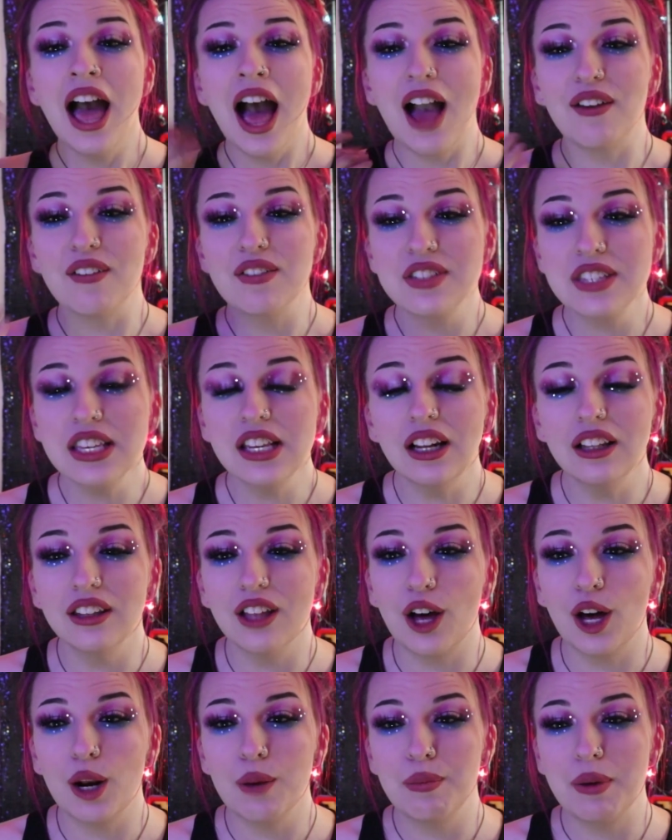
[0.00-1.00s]
I've seen a
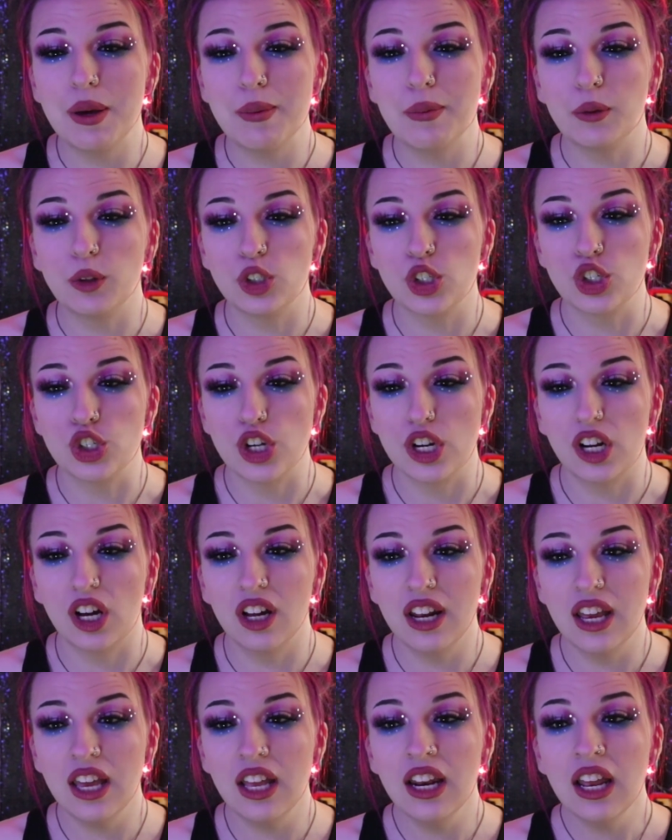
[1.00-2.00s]
lot of people shit
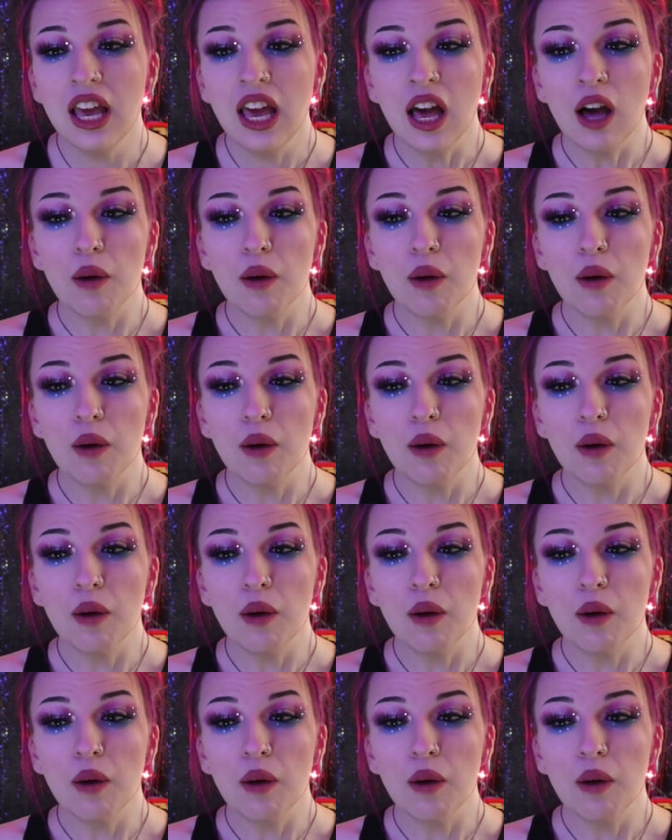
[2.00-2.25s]
on it,